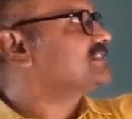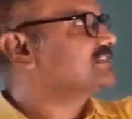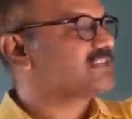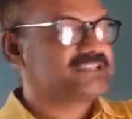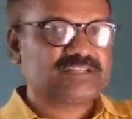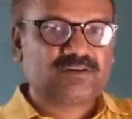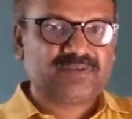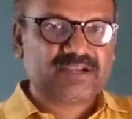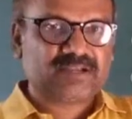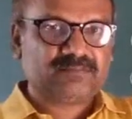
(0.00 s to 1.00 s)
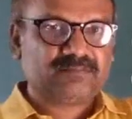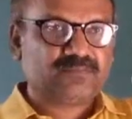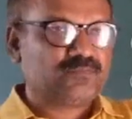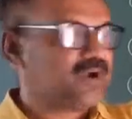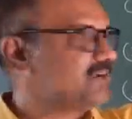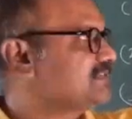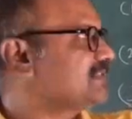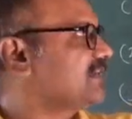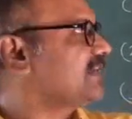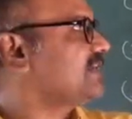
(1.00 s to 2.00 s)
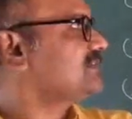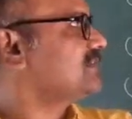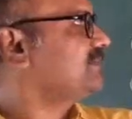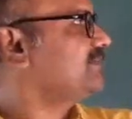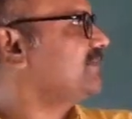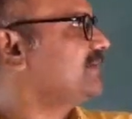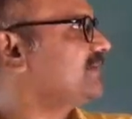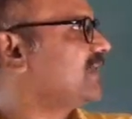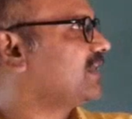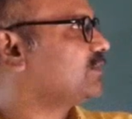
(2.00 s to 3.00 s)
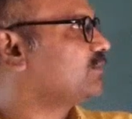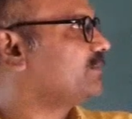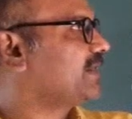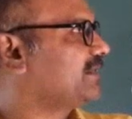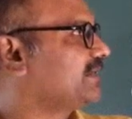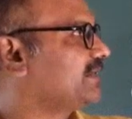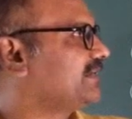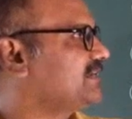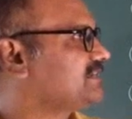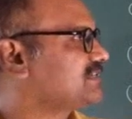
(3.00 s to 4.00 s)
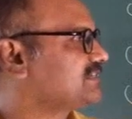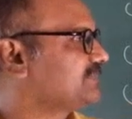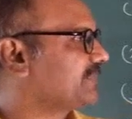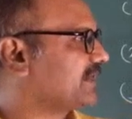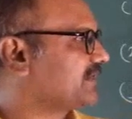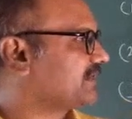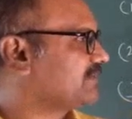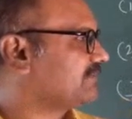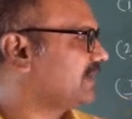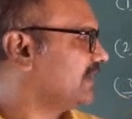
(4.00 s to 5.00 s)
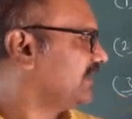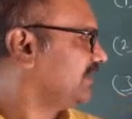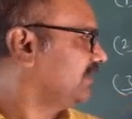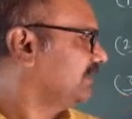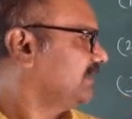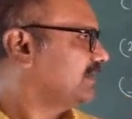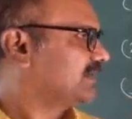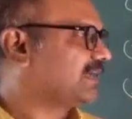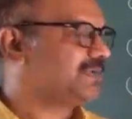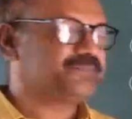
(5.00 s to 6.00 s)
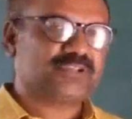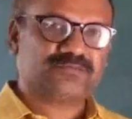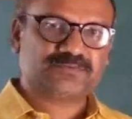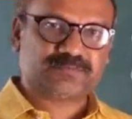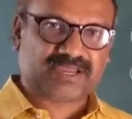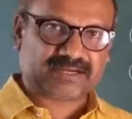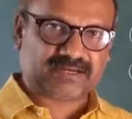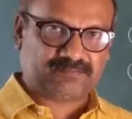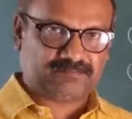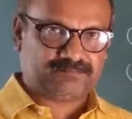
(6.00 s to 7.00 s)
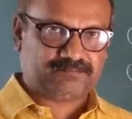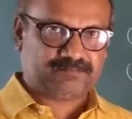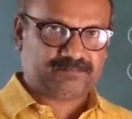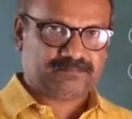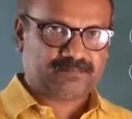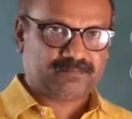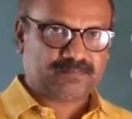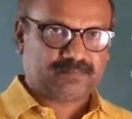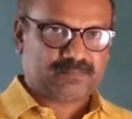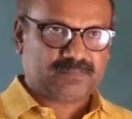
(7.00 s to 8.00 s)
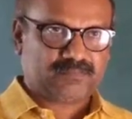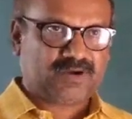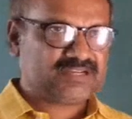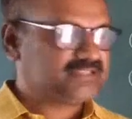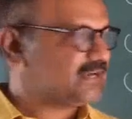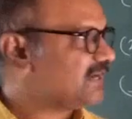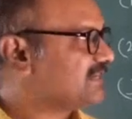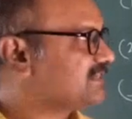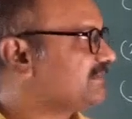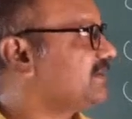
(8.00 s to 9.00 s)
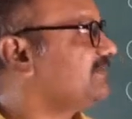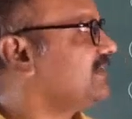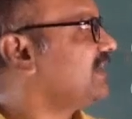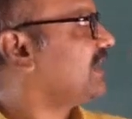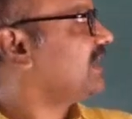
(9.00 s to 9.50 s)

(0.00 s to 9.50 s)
structure of atom. What is the relation between electromagnetic radiation spectrum and types of spectrum? What is the relation between